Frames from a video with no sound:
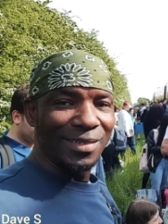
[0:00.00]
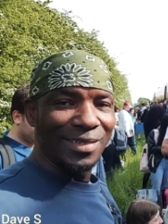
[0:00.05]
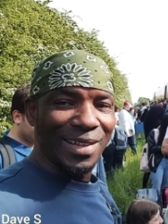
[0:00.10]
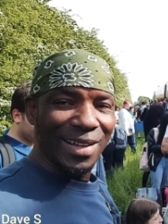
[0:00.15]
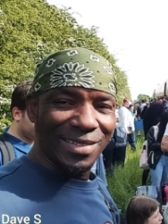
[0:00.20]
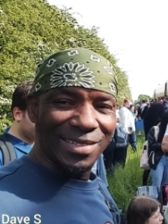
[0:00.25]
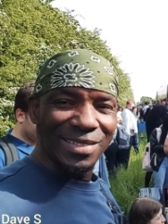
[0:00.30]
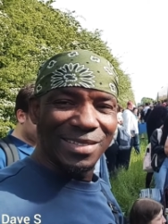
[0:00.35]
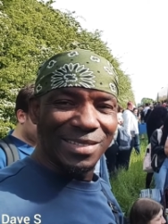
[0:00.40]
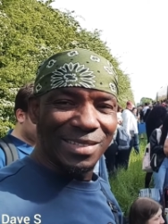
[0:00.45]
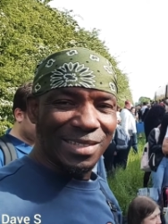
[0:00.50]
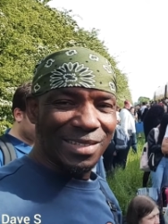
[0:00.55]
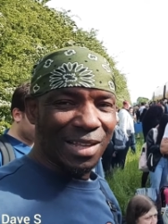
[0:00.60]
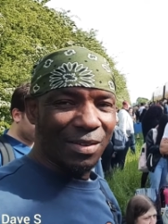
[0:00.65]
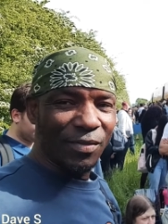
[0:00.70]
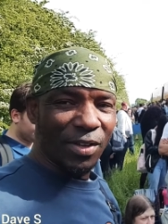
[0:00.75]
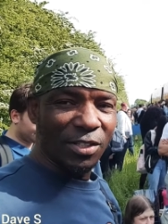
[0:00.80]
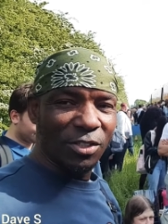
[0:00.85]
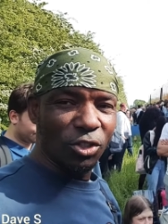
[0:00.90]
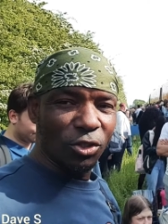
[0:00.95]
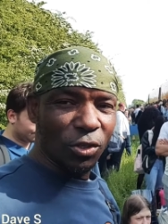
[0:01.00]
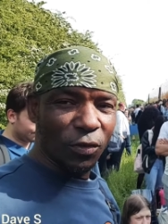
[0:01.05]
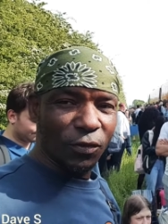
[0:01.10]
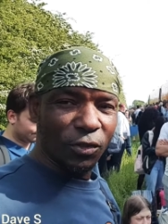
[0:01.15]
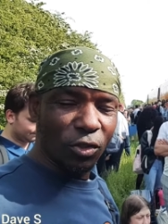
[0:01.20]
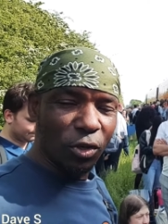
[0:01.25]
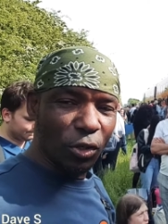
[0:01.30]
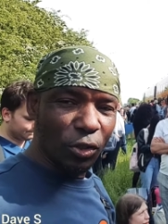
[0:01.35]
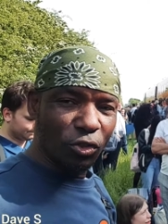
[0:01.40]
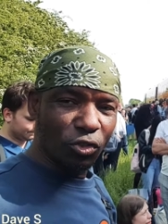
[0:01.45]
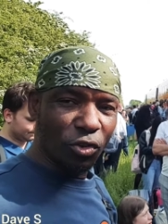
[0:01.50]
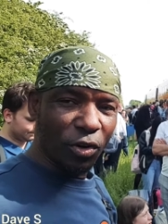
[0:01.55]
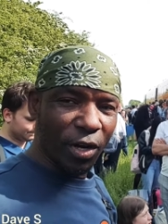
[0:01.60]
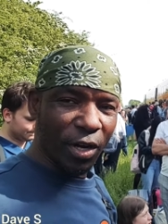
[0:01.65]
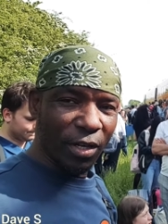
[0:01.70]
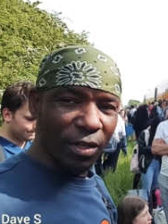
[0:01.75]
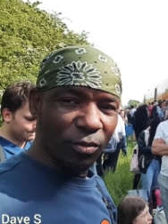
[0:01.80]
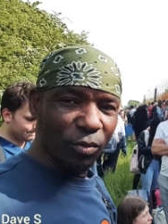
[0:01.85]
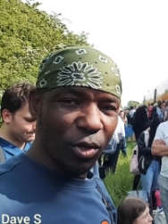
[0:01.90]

That's the disadvantage of slow train.